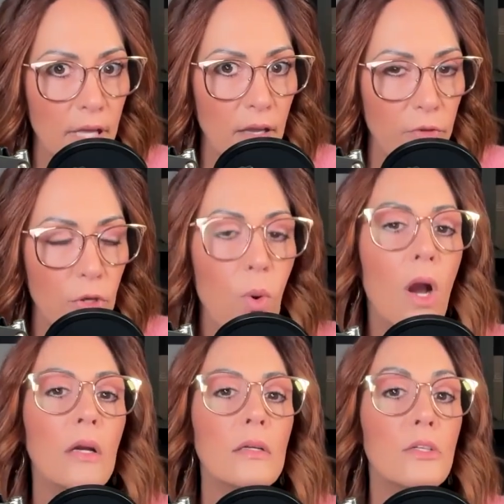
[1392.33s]
If you
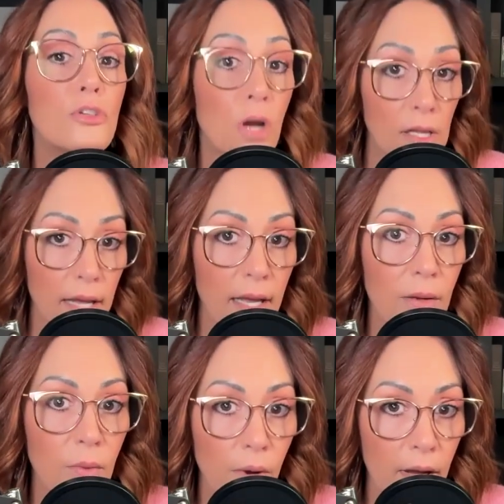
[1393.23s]
are struggling
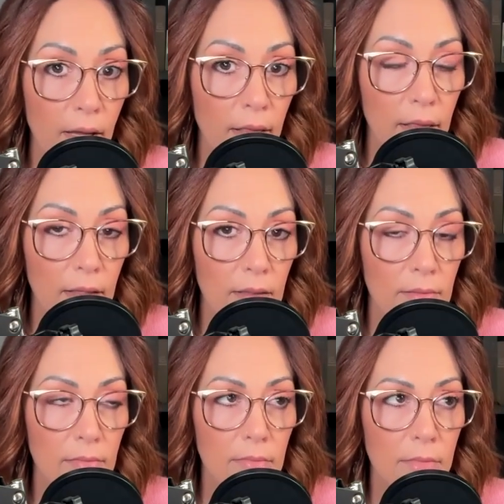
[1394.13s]
with,
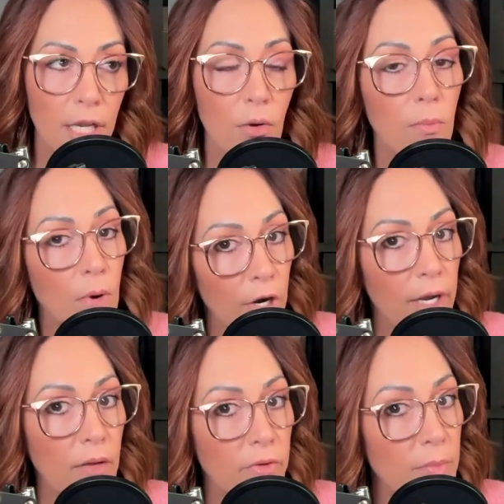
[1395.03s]

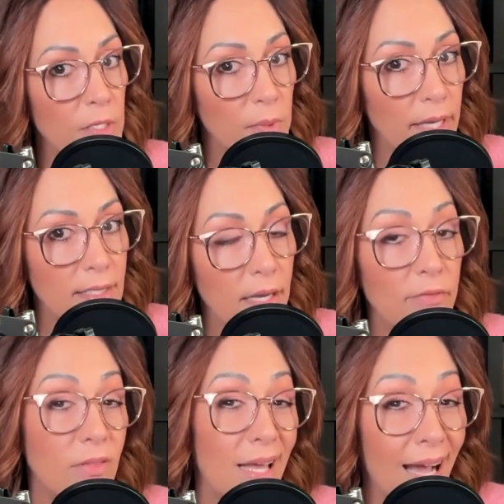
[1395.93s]
marketing from this place
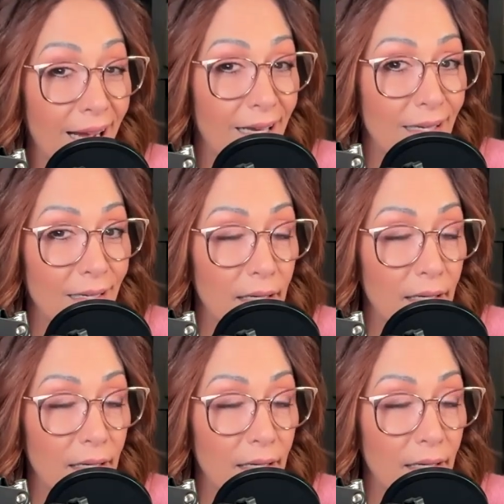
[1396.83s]
of lack,